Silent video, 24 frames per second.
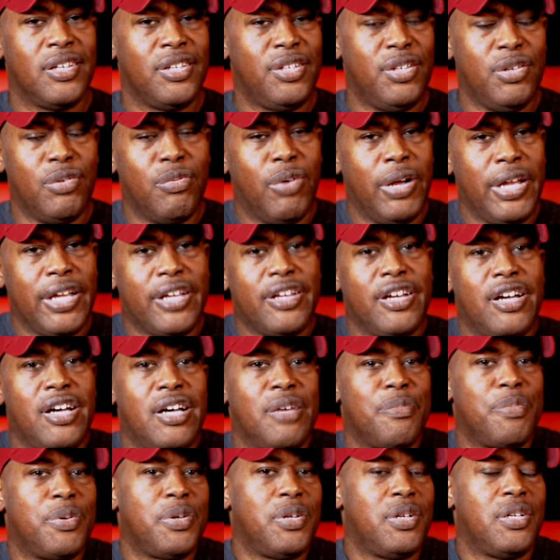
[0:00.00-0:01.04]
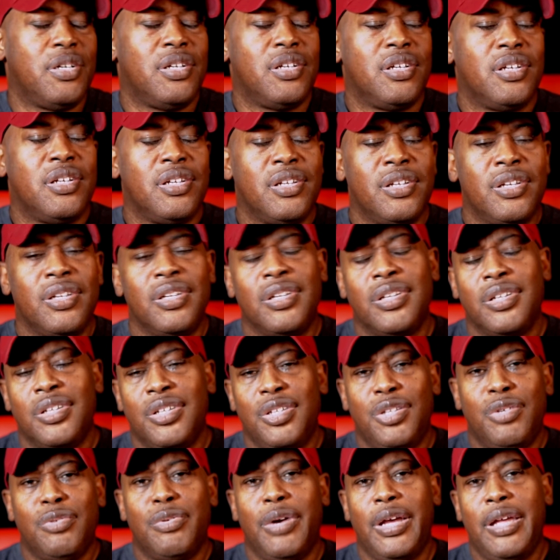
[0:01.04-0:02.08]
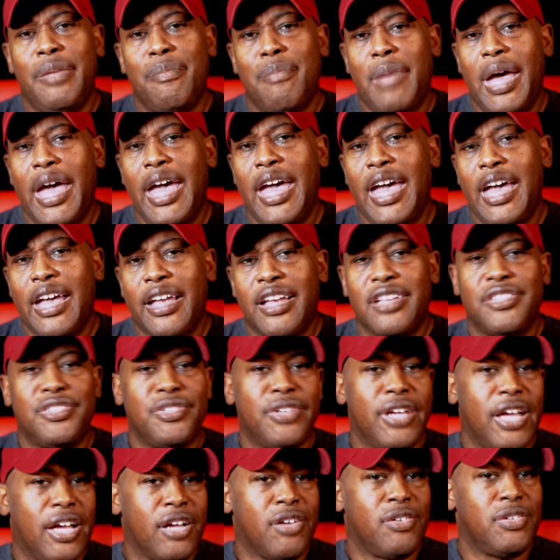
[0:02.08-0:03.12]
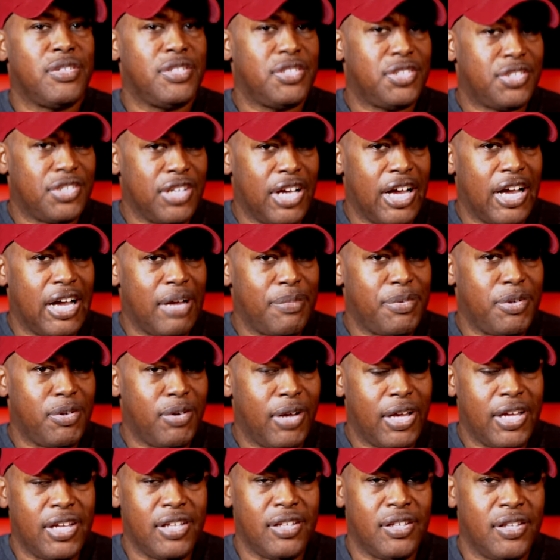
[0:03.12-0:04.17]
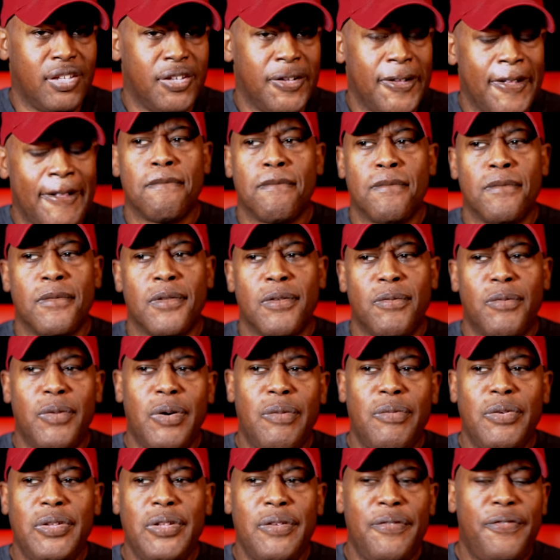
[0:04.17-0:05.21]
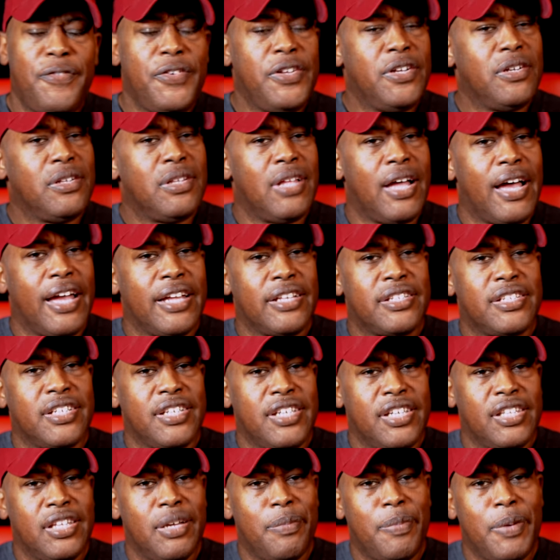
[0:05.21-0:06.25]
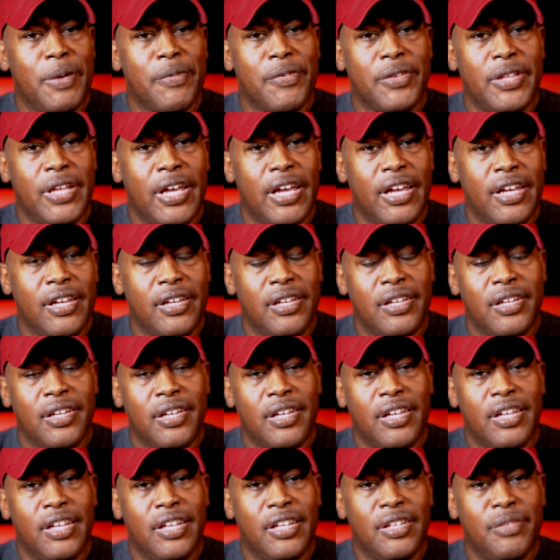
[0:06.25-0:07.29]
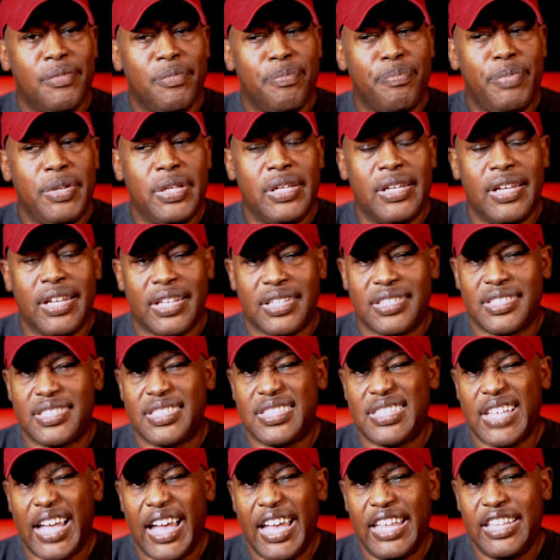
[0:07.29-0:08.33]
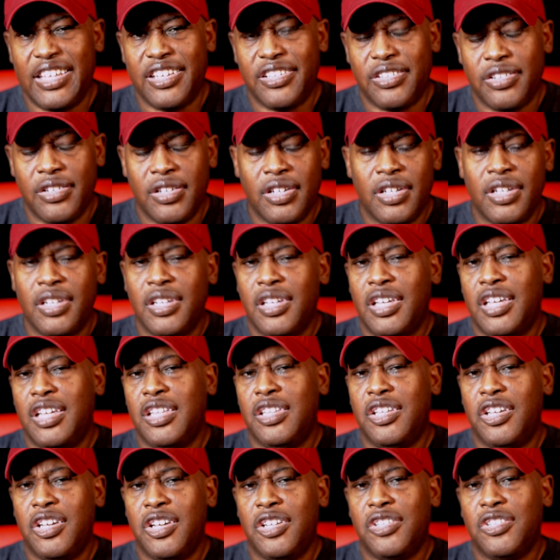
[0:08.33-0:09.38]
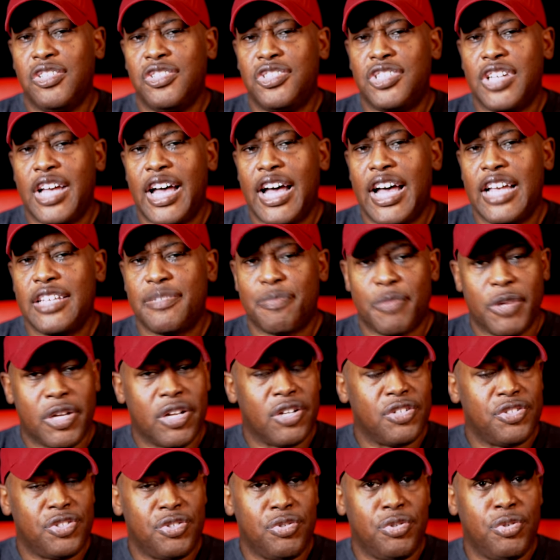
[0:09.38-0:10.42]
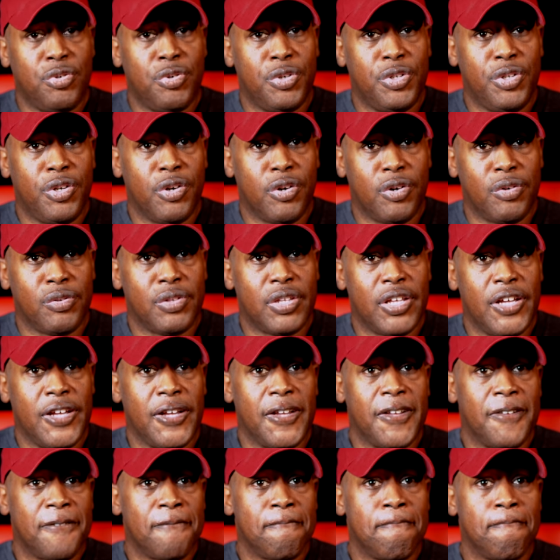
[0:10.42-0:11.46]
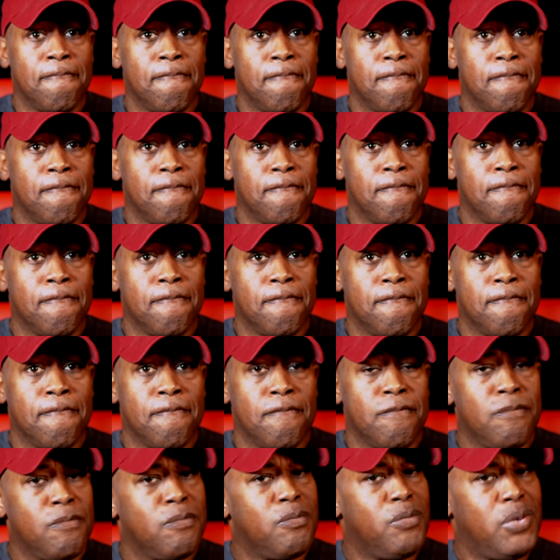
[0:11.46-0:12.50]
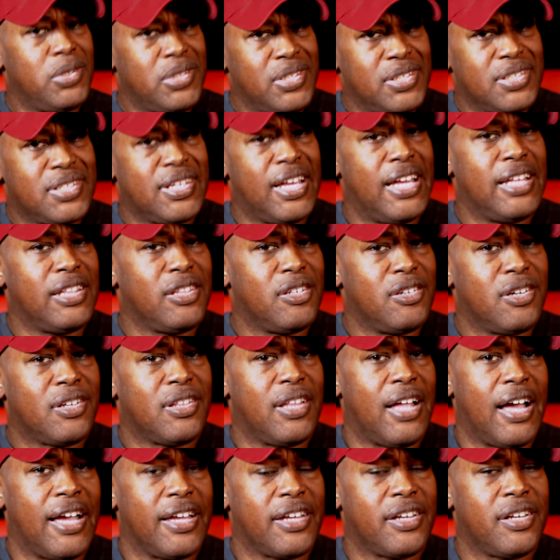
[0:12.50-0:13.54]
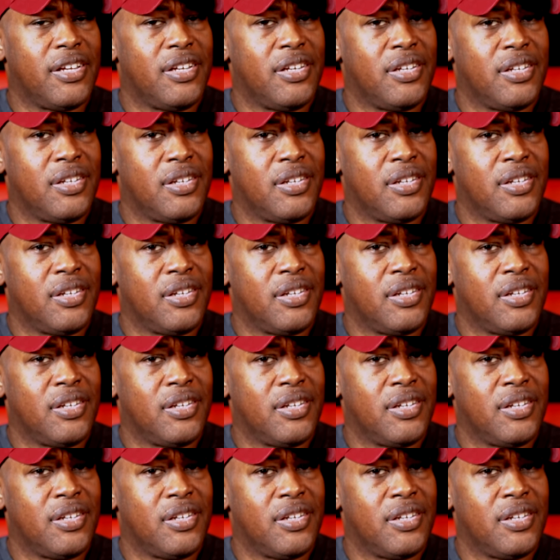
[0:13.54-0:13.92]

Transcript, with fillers: You wake up, you ain't mad because you got to go to this job you hate. What would it feel like to get up every day and be excited and energized because you're doing your own thing? What does that look like?